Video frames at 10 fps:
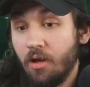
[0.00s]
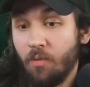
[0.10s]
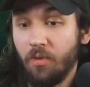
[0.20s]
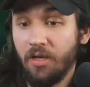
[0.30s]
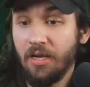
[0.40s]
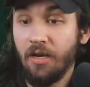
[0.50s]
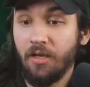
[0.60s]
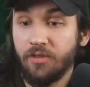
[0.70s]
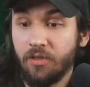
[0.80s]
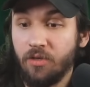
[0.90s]
I'm looking at
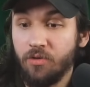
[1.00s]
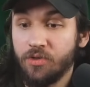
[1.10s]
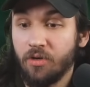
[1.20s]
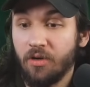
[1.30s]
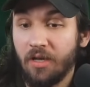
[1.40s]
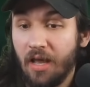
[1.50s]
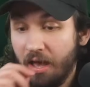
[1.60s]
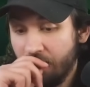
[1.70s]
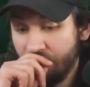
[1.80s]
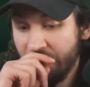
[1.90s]
Executioner, and it
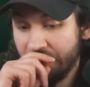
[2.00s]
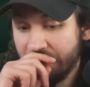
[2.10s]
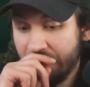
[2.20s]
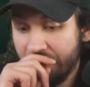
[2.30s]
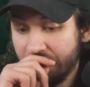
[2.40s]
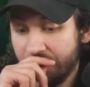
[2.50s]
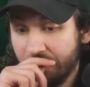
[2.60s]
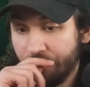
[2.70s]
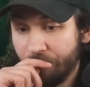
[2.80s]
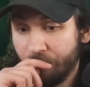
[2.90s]
kind of makes
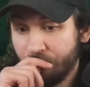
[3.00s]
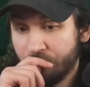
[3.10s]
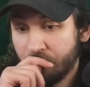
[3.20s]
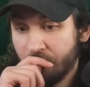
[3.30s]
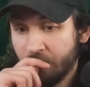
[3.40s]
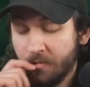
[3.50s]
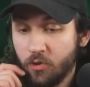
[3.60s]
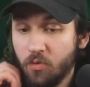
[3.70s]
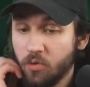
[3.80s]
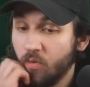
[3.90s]
sense.
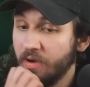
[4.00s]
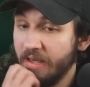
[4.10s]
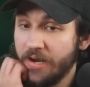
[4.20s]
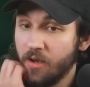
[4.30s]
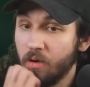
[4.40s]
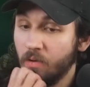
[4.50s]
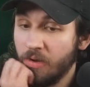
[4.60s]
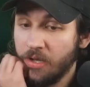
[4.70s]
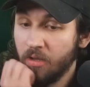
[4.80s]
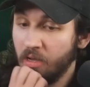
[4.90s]
There's no Tornado.
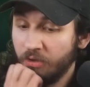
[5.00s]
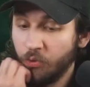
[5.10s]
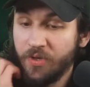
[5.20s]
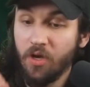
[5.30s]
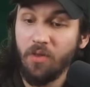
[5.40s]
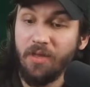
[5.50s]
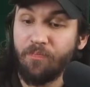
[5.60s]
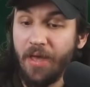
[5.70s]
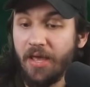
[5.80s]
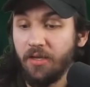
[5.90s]
Do we go,
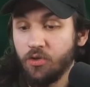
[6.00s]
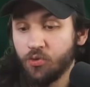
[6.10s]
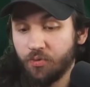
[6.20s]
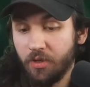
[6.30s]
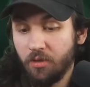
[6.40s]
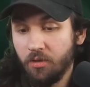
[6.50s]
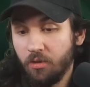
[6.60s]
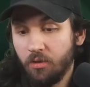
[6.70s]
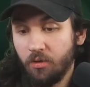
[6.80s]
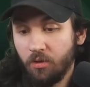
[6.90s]
like, Bandit Drill?
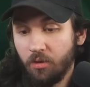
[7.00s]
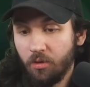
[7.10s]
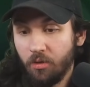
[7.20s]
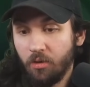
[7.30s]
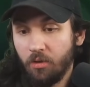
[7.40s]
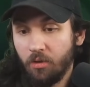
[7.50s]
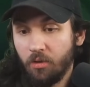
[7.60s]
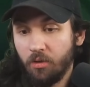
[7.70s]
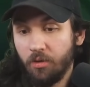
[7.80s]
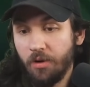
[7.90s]

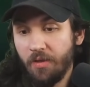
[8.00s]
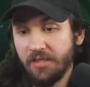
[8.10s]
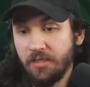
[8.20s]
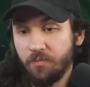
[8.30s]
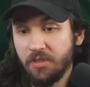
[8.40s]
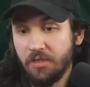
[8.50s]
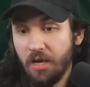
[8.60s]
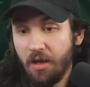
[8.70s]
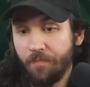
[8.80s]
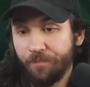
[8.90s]
No, that seems
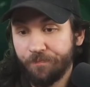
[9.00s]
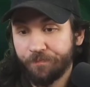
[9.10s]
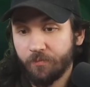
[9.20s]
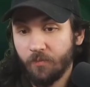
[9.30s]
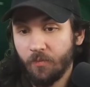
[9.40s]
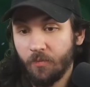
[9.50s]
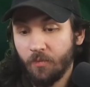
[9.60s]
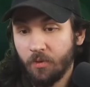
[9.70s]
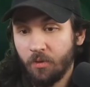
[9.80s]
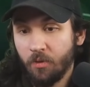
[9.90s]
dumb.
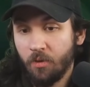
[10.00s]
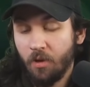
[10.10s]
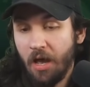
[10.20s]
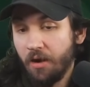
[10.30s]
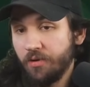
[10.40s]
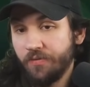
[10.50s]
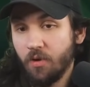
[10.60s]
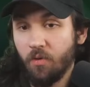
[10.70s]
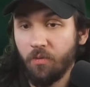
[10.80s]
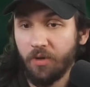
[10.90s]
I don't
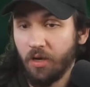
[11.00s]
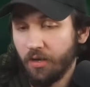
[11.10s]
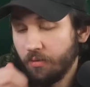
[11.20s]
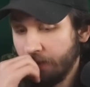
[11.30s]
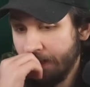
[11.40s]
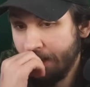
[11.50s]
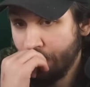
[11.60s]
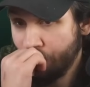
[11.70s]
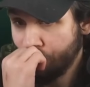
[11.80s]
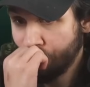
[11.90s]
even know what we're cooking right
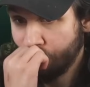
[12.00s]
now.